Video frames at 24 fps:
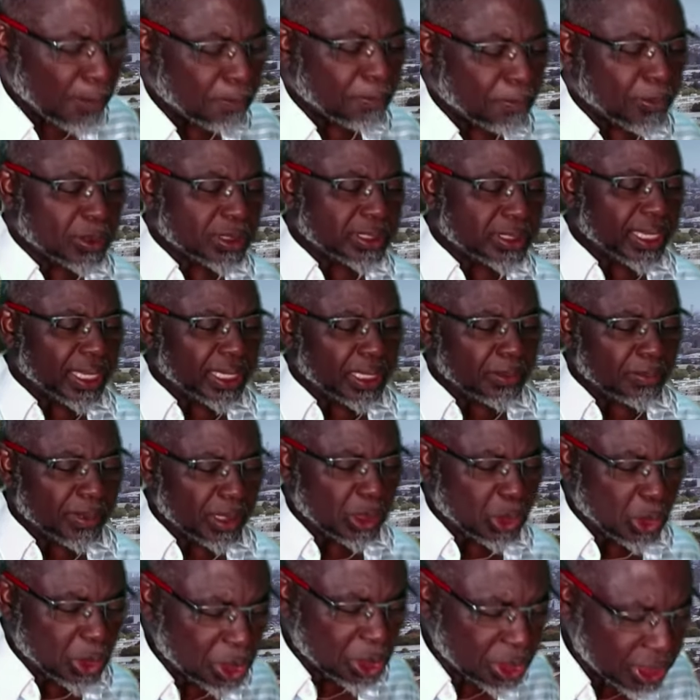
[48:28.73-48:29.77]
puts the enemy
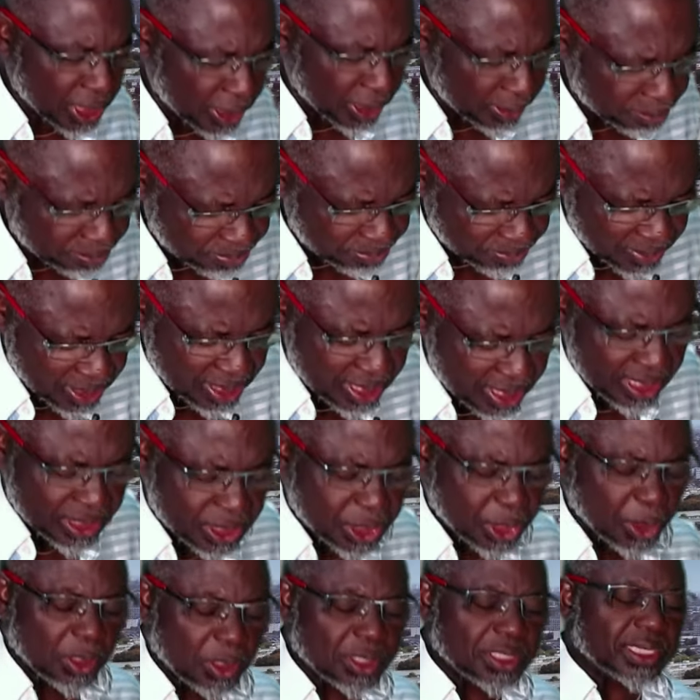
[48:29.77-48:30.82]
to shame,
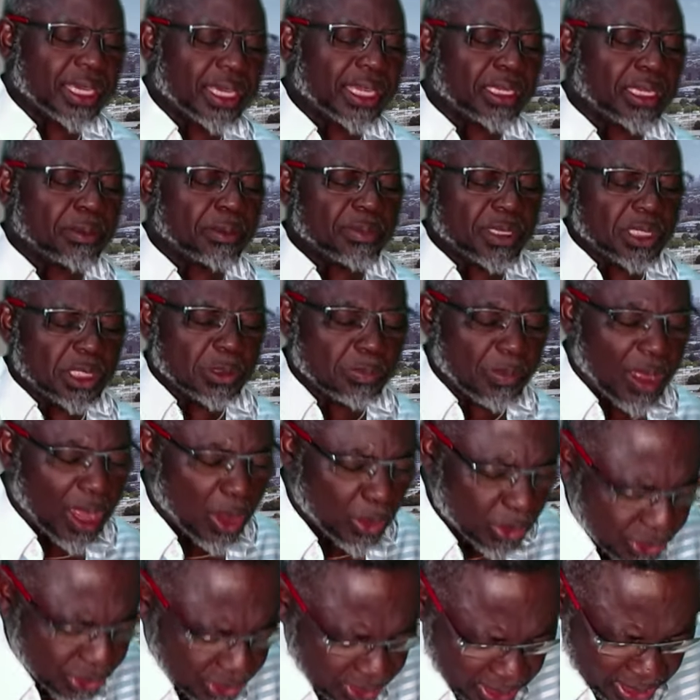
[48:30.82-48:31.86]
shuts the enemy's
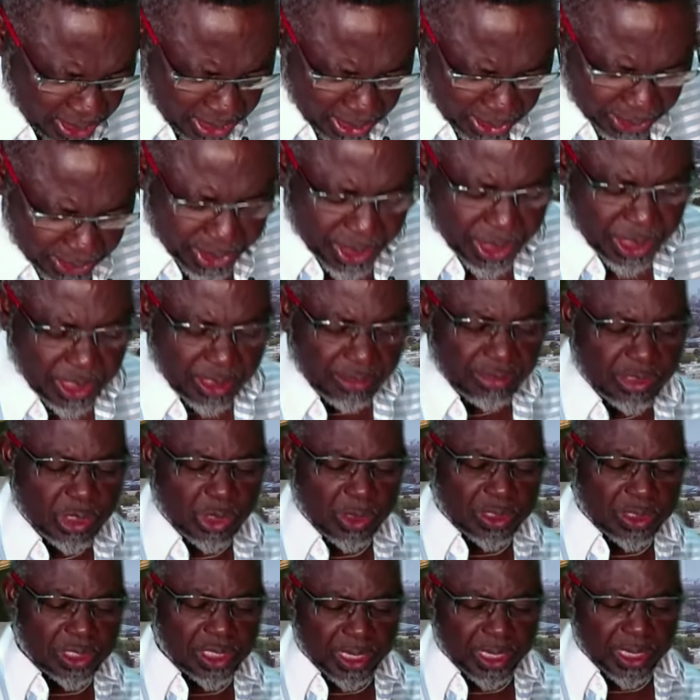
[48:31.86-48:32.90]
mouth. Receive
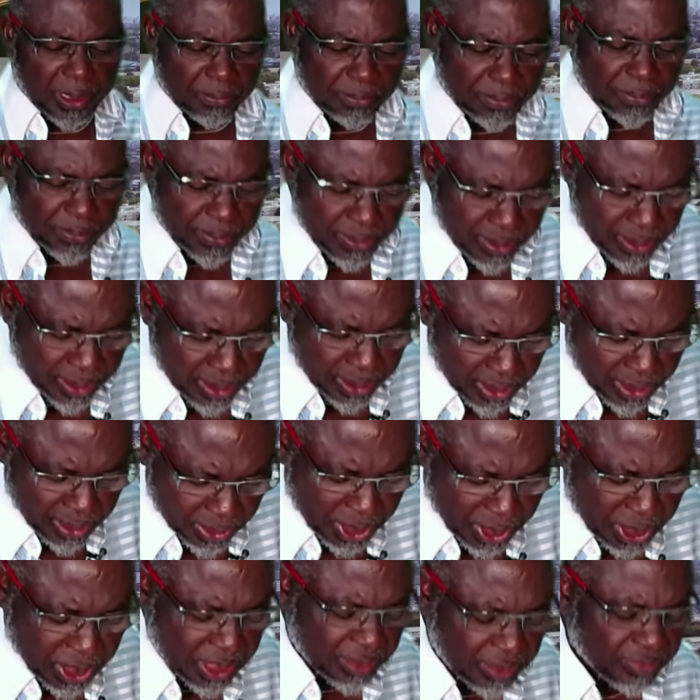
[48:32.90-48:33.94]
such help.
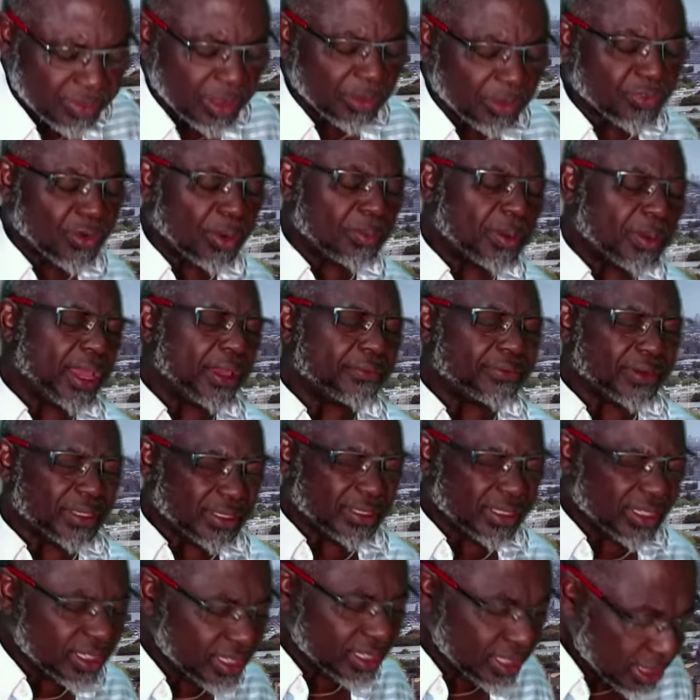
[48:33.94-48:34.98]
Receive it from heaven.
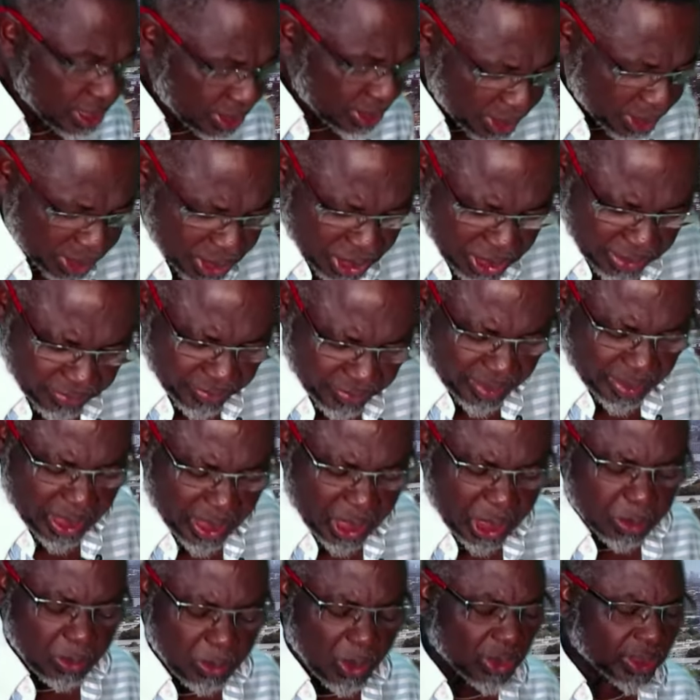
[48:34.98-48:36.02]
Receive it
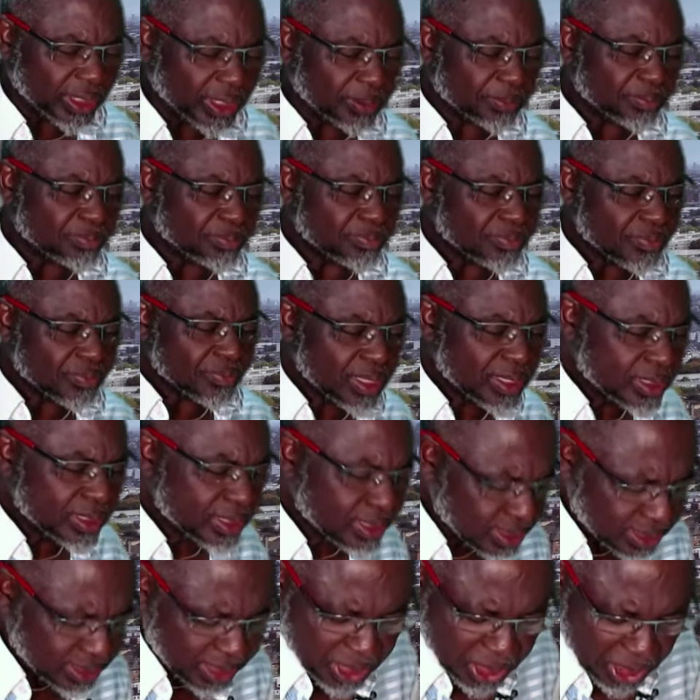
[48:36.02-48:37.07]
this morning.
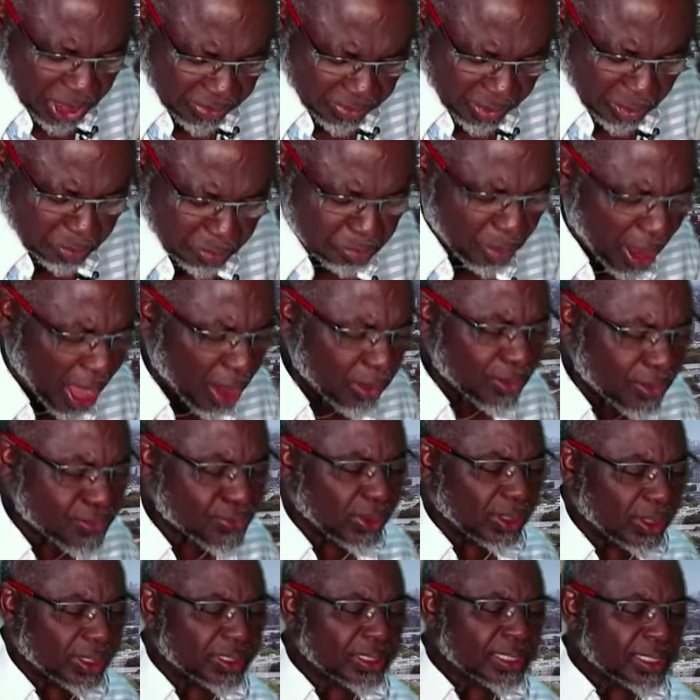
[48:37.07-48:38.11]
Receive it
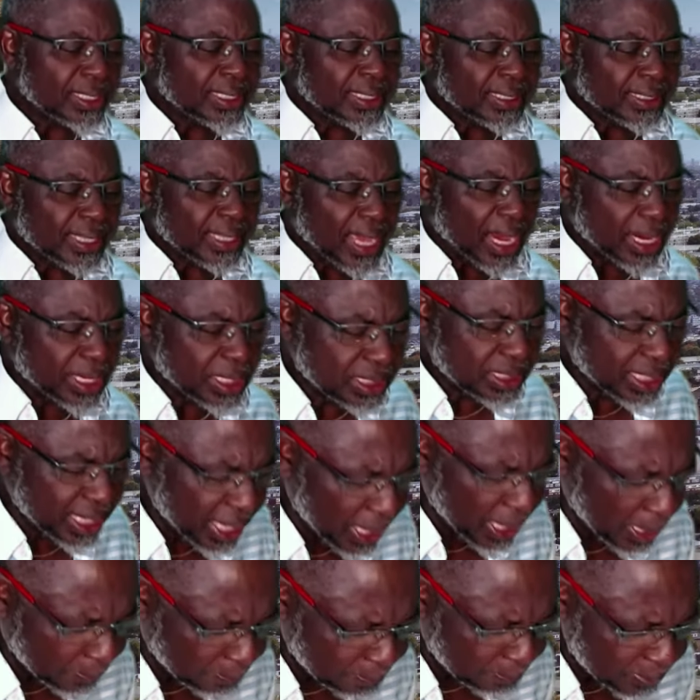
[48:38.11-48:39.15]
powerfully. There is a
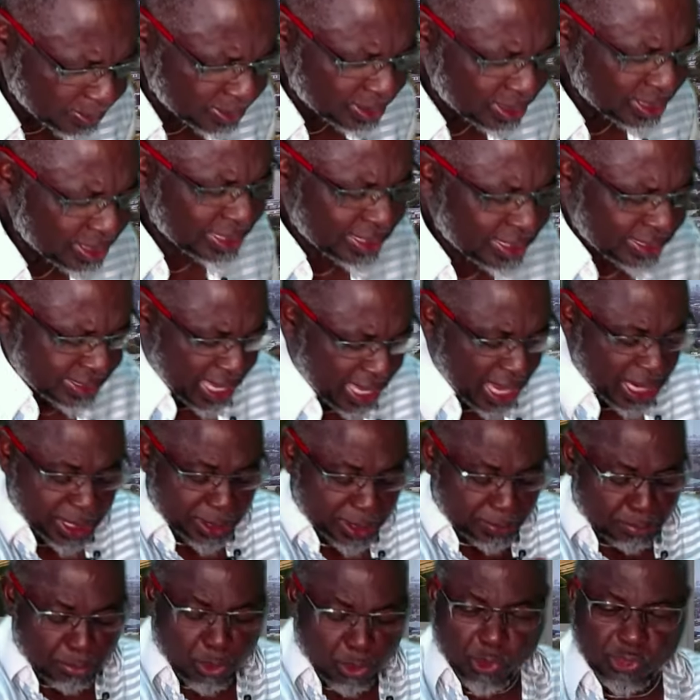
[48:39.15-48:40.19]
help that
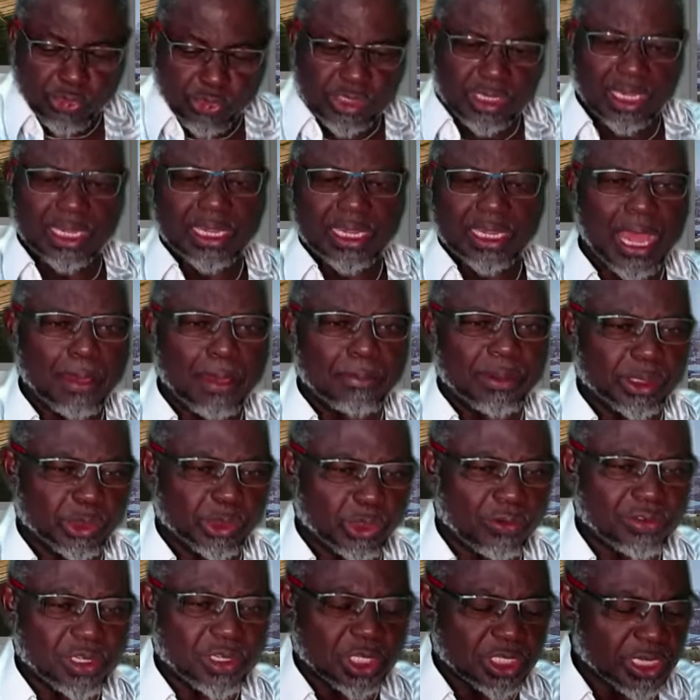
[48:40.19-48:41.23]
removes the garment
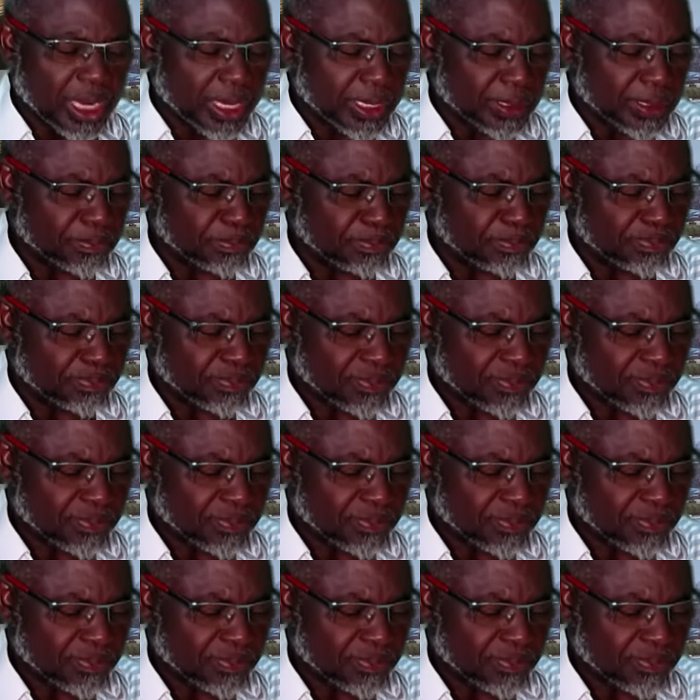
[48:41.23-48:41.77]
of shame.